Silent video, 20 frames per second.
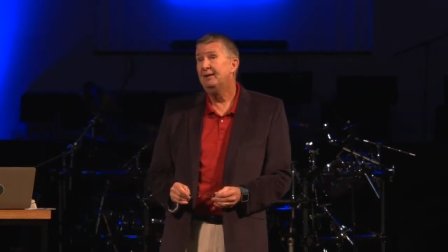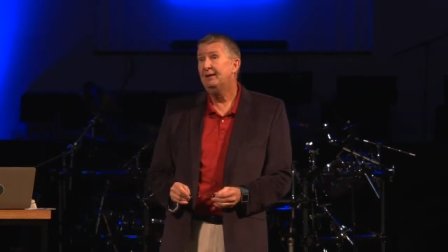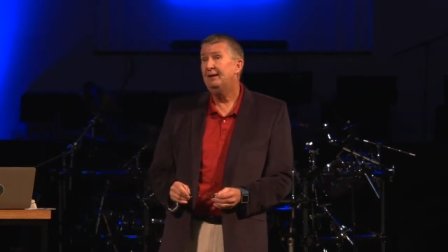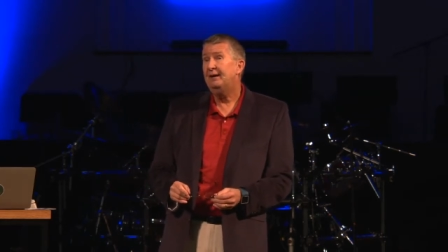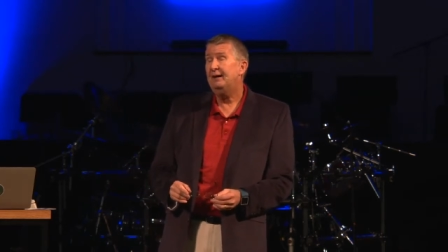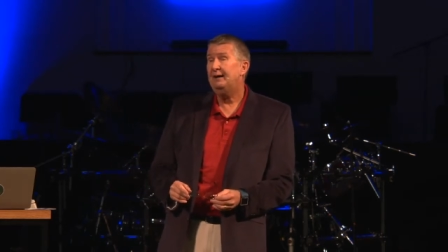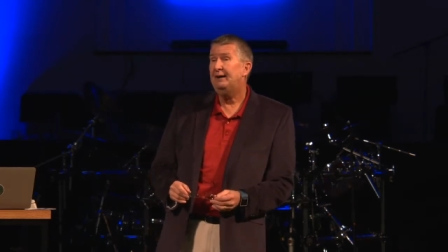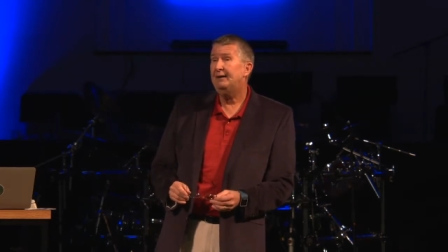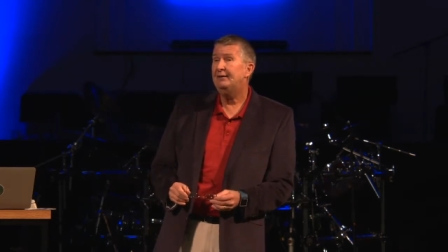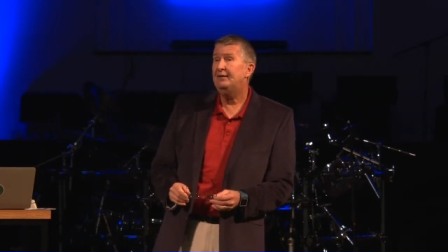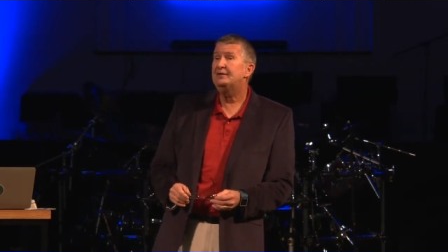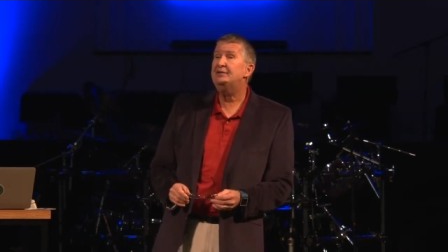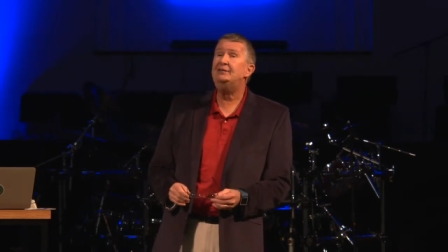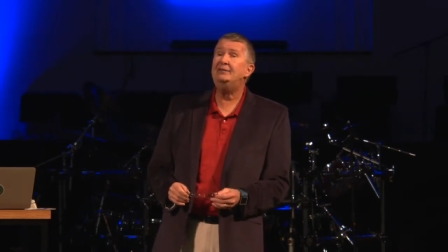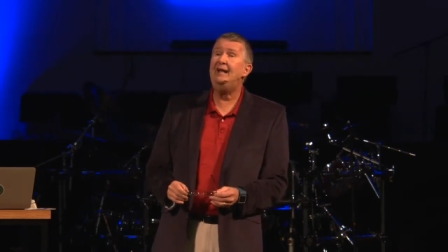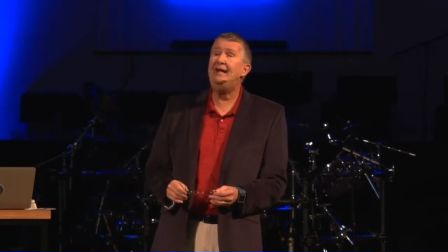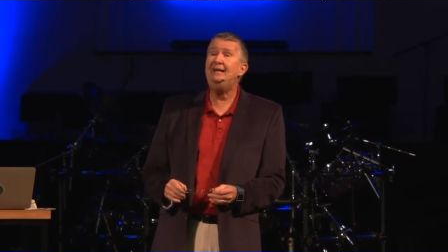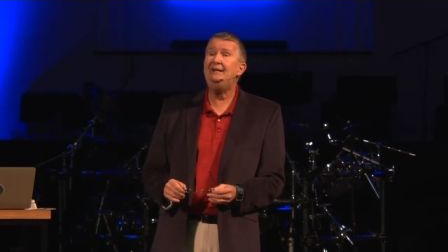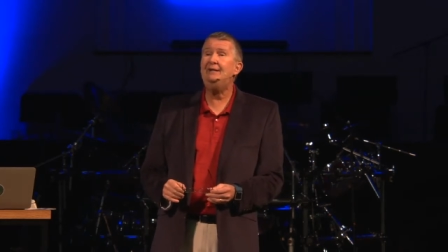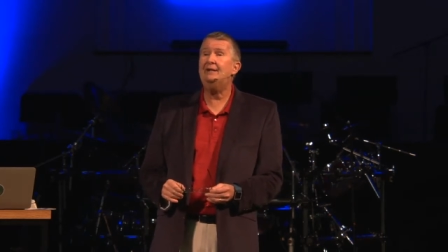uh, the
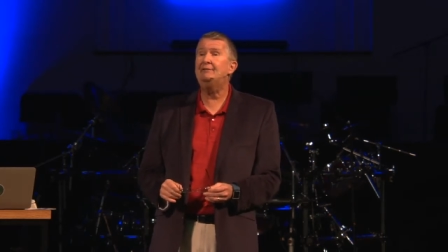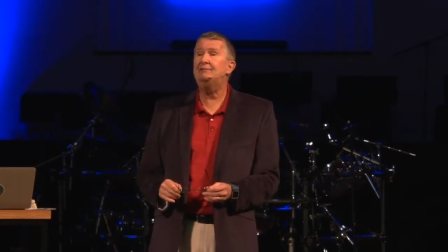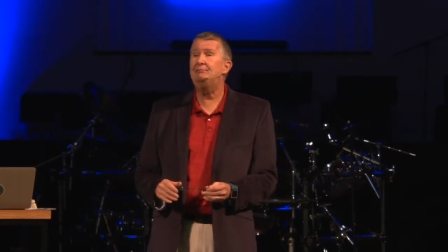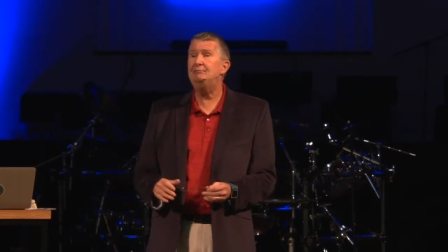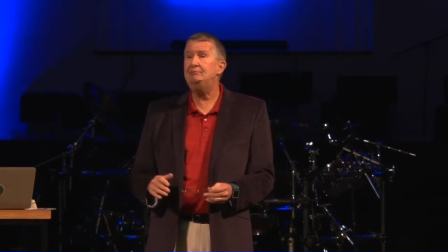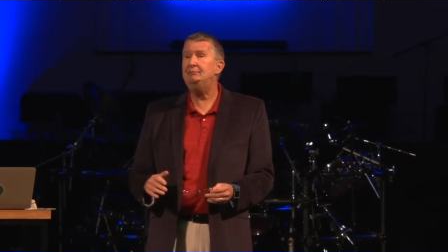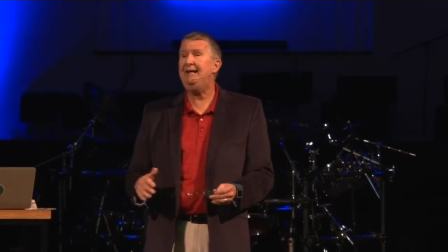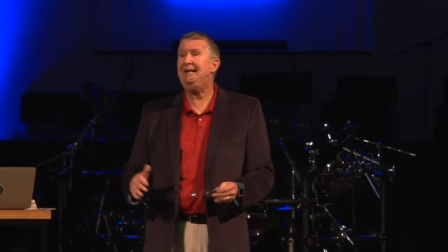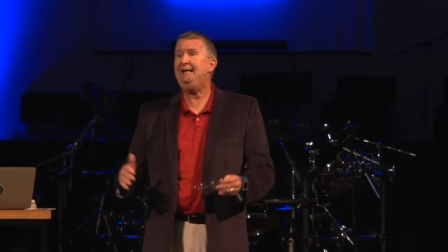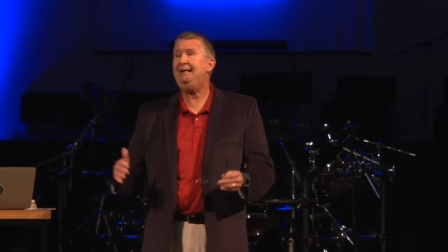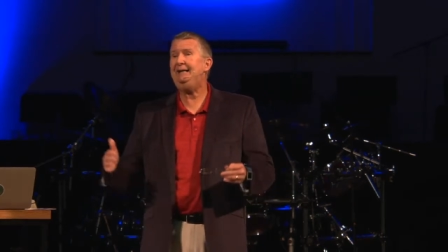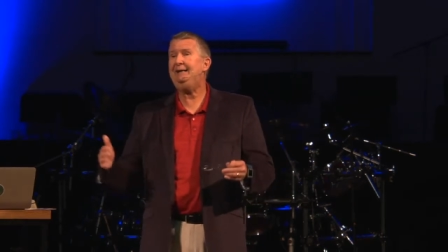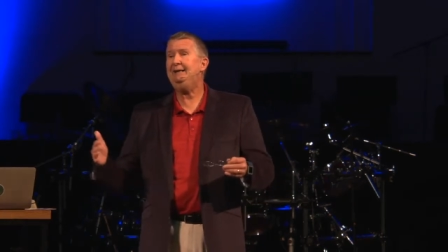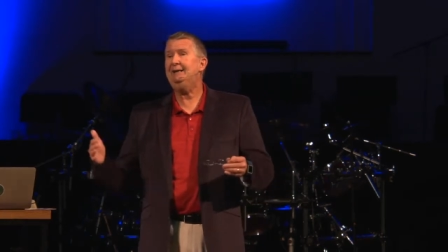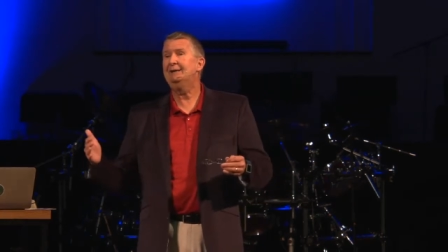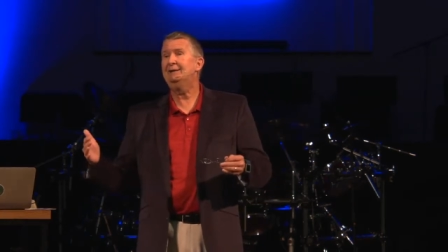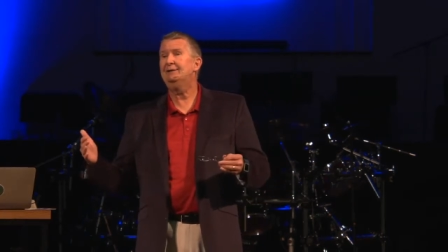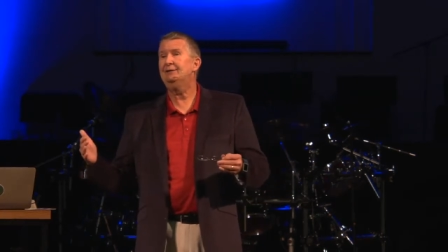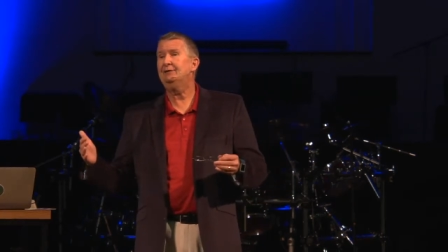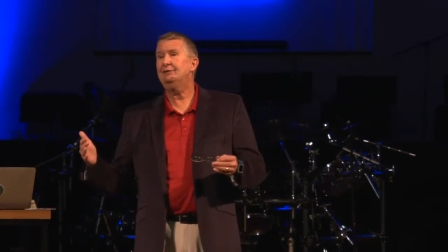state of many
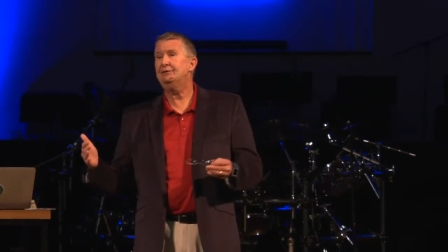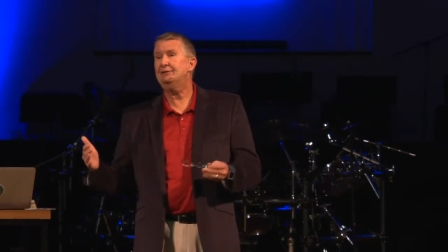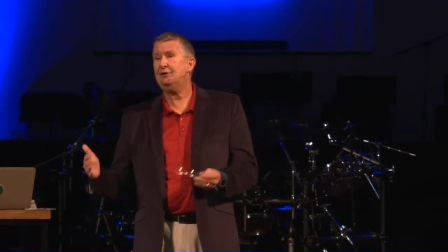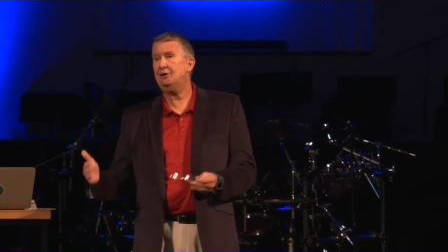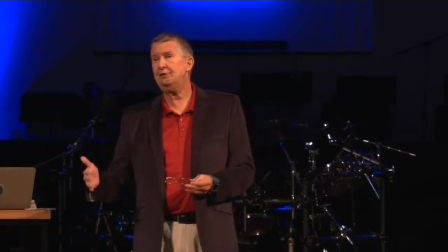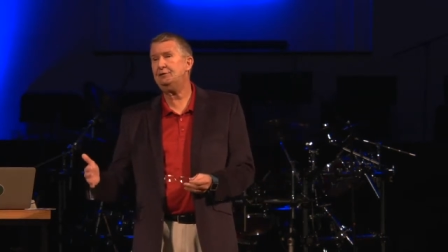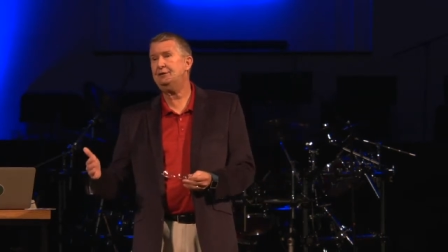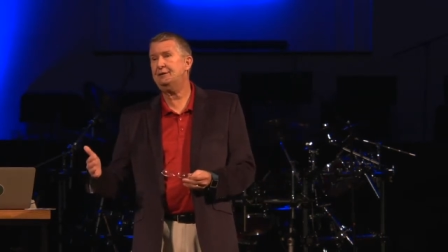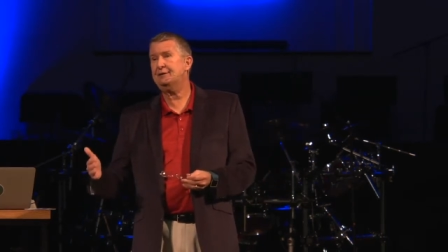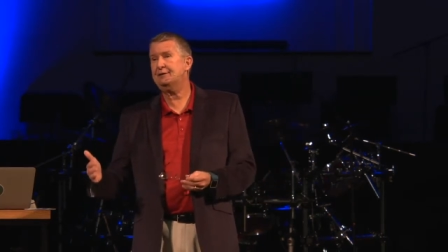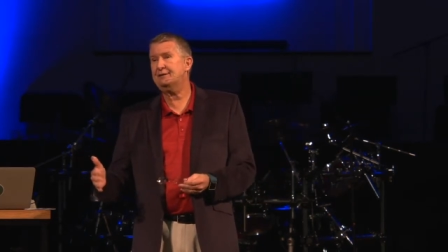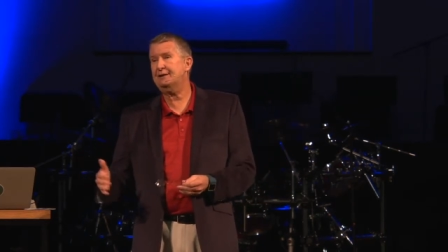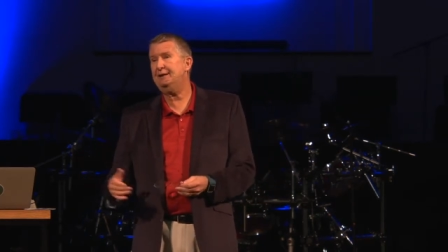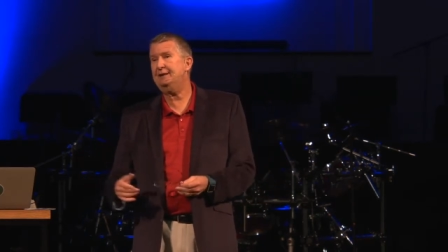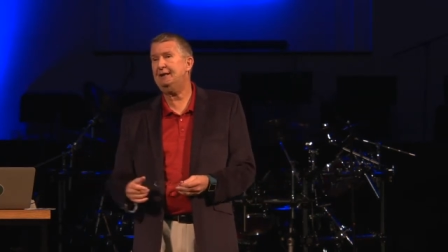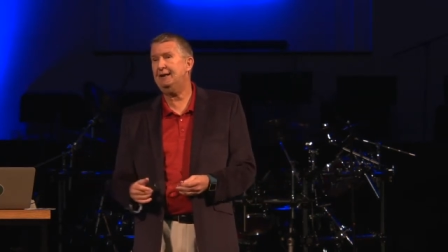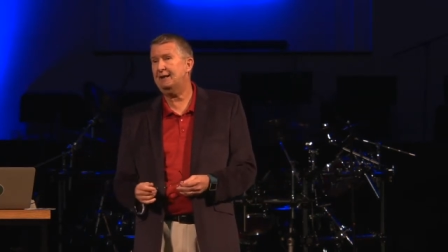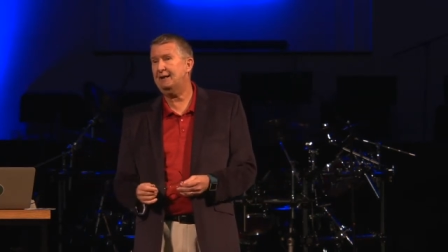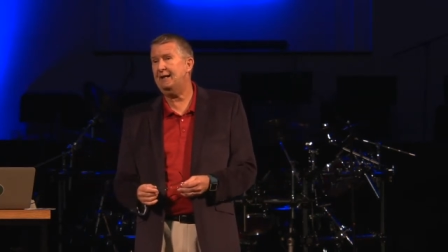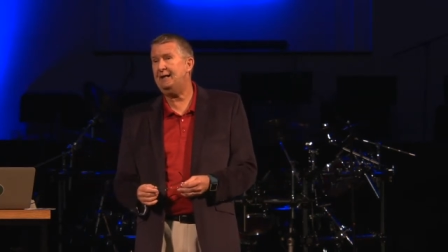churches in
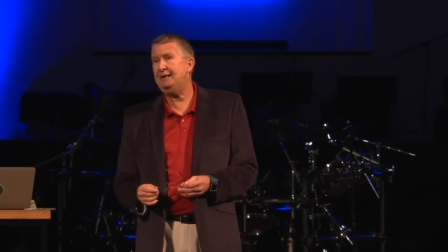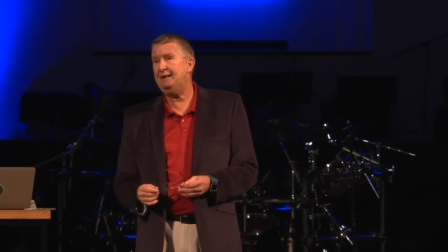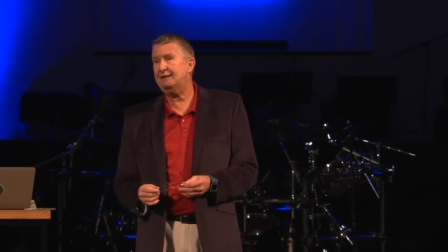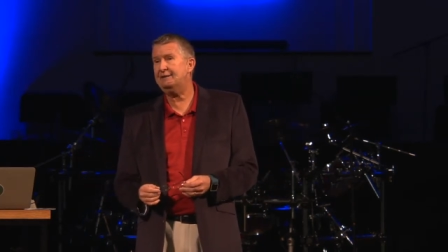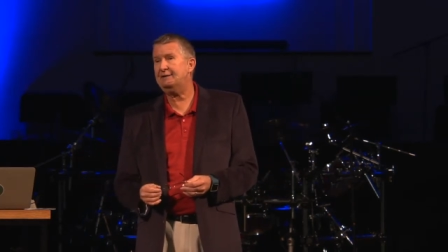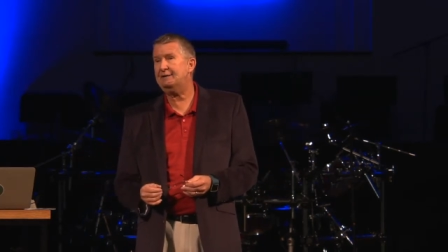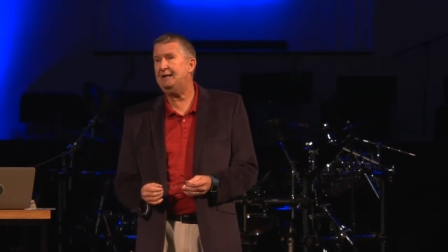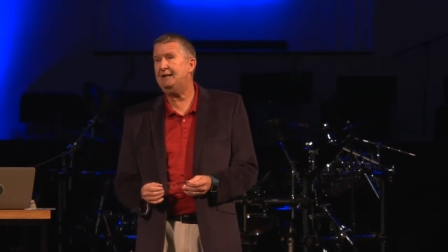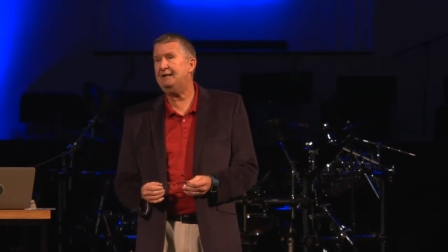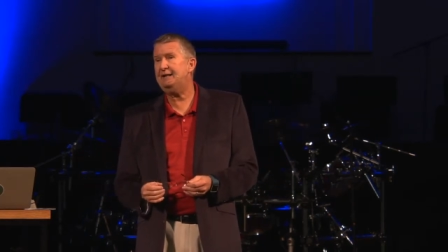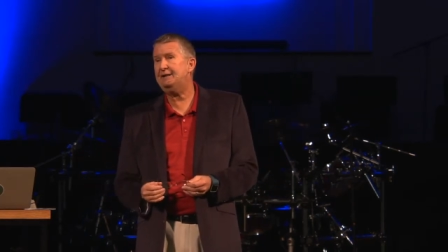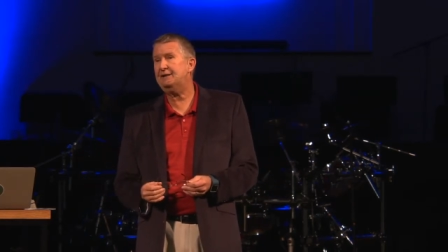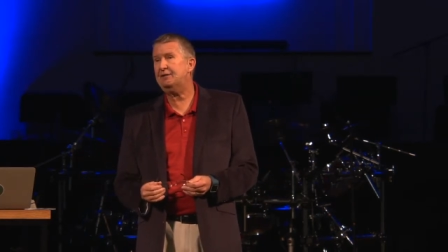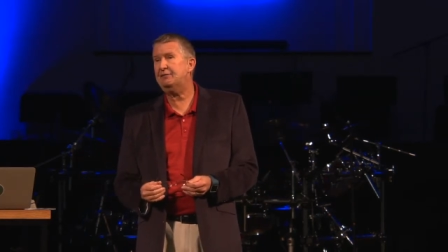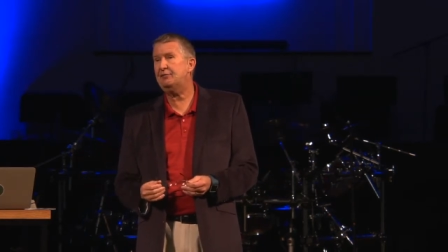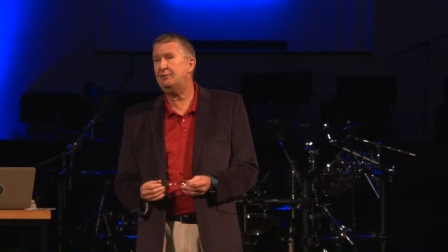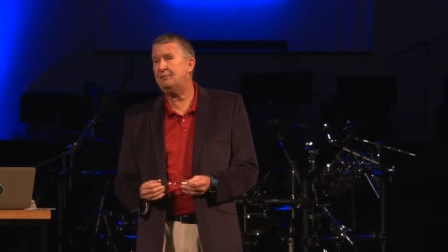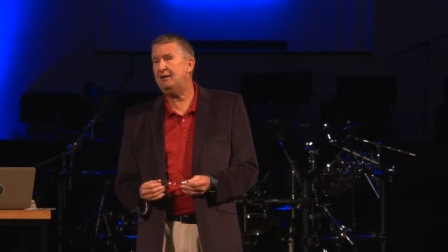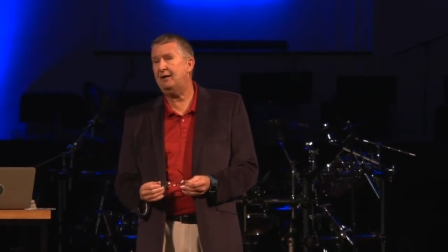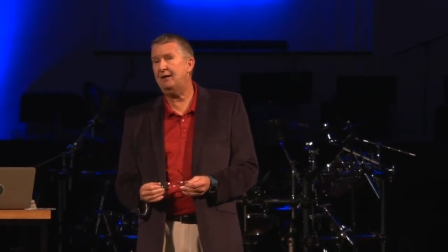the United States of
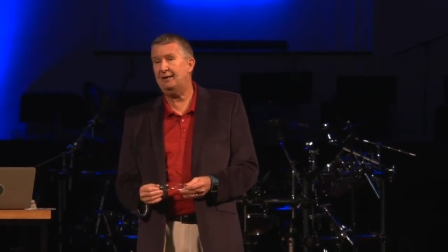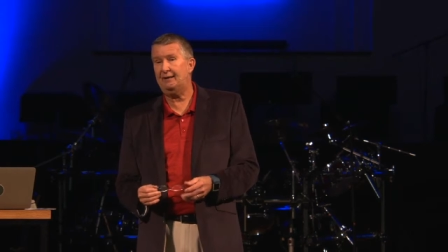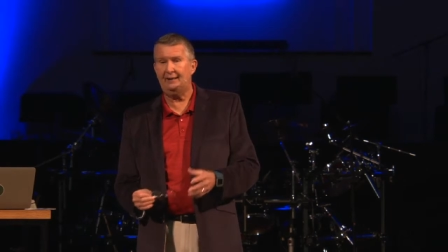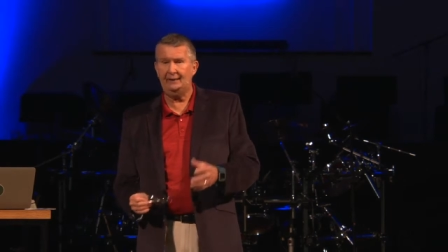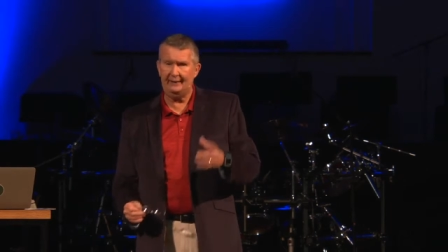America.